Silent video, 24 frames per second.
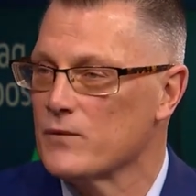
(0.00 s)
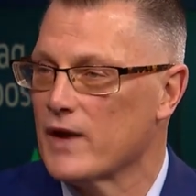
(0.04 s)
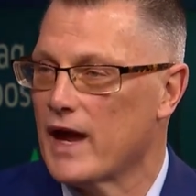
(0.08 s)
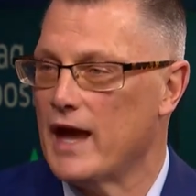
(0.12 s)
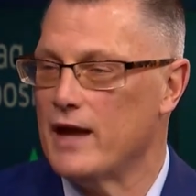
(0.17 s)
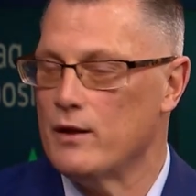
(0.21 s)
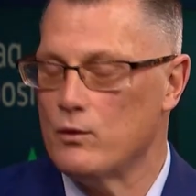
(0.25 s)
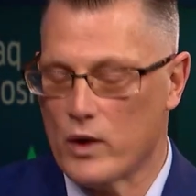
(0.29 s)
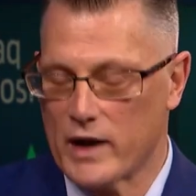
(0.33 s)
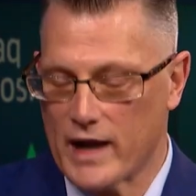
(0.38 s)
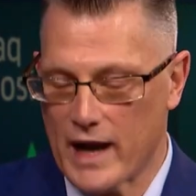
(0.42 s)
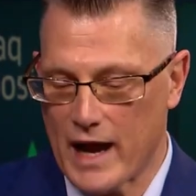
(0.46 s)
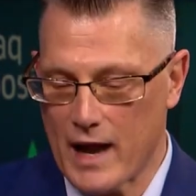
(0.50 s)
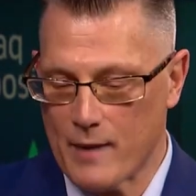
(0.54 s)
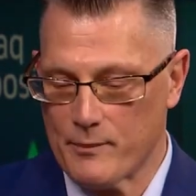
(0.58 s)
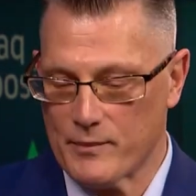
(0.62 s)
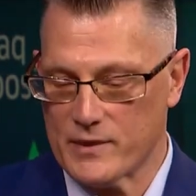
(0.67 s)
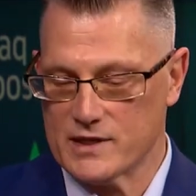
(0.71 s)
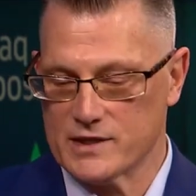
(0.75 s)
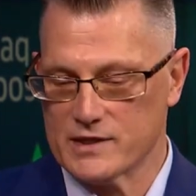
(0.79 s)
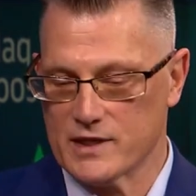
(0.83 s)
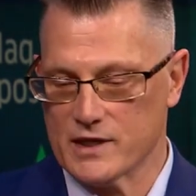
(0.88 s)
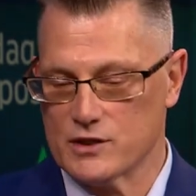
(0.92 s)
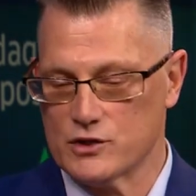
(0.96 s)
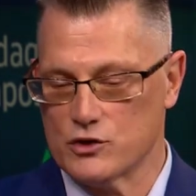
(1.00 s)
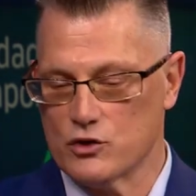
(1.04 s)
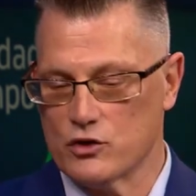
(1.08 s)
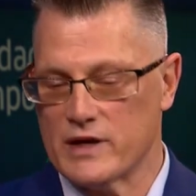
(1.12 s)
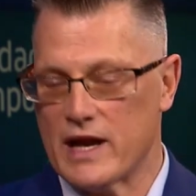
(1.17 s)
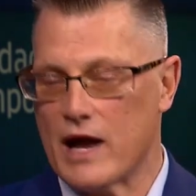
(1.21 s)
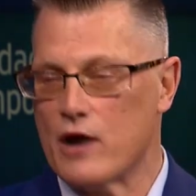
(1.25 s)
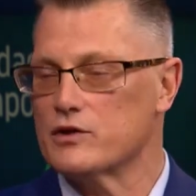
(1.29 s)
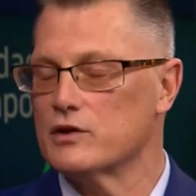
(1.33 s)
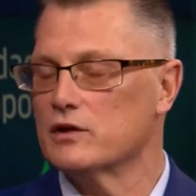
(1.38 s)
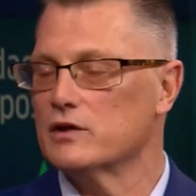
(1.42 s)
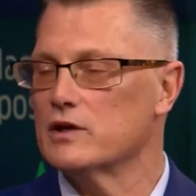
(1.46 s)
And what happens is you're
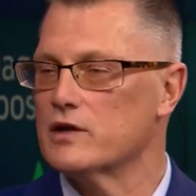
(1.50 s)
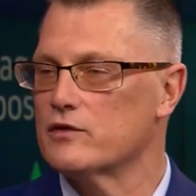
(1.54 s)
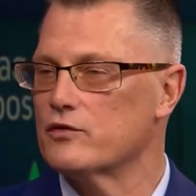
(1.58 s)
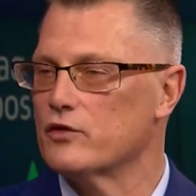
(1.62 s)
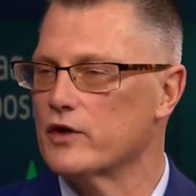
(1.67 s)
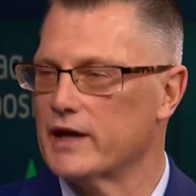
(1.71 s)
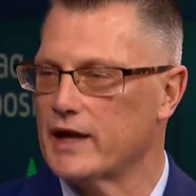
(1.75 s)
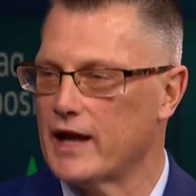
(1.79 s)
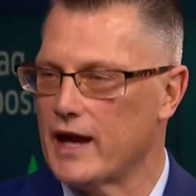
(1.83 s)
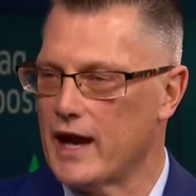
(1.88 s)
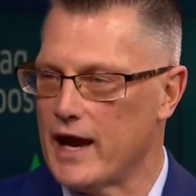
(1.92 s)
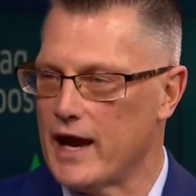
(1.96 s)
now delivering